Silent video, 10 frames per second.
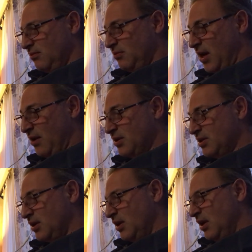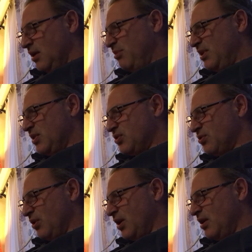Paris, be
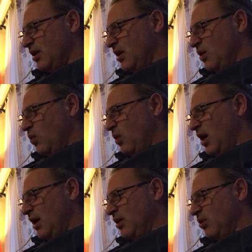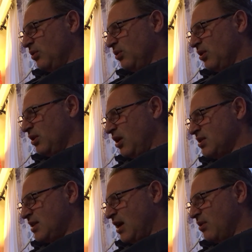destroyed, why, O Lord,
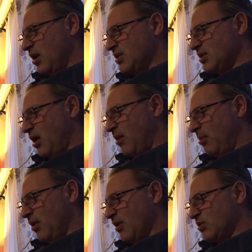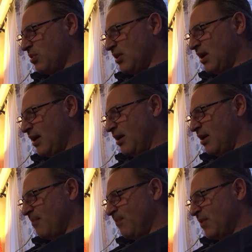dost thou not stop all this with thy
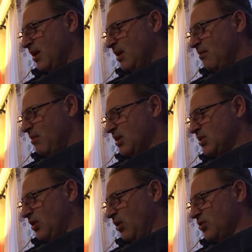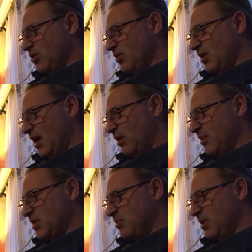arm? Must also the
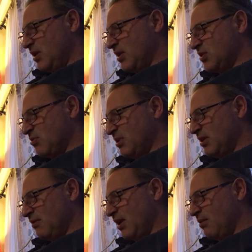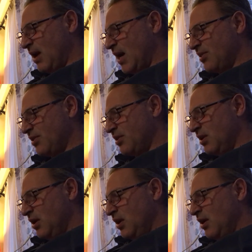elements be the instrument of thy wrath?
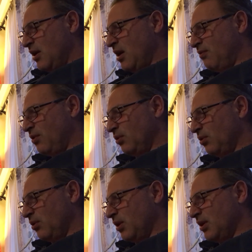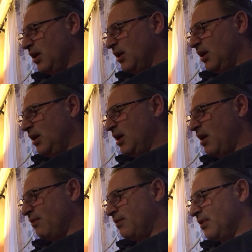Enough, O Lord,
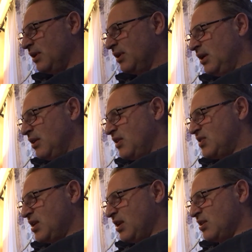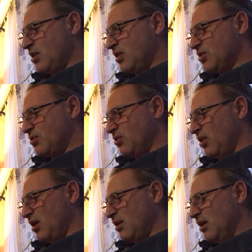enough. The cities are
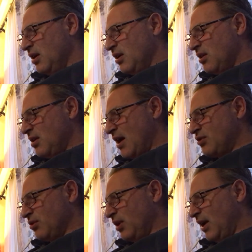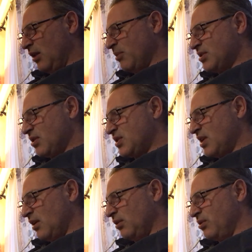destroyed, the natural elements are
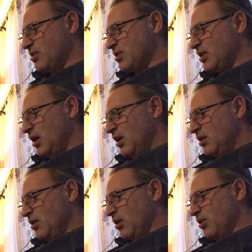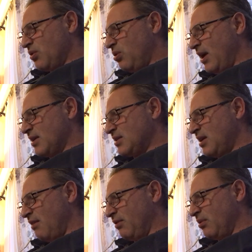set loose, the earth quakes
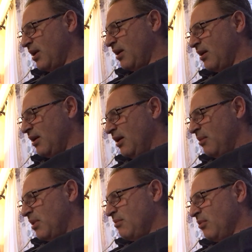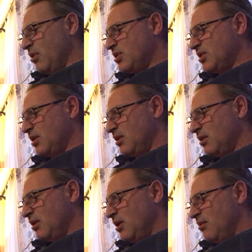everywhere. But mercy,
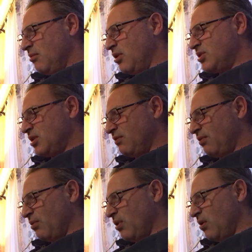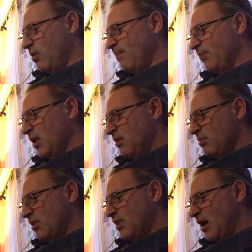mercy for Rome.
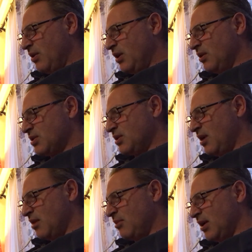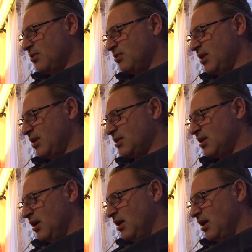But thou hearest not my entreaties,
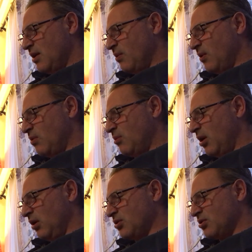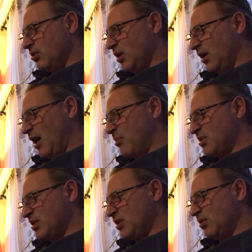and Rome also
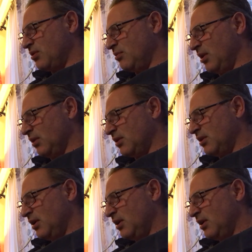collapses in tumult.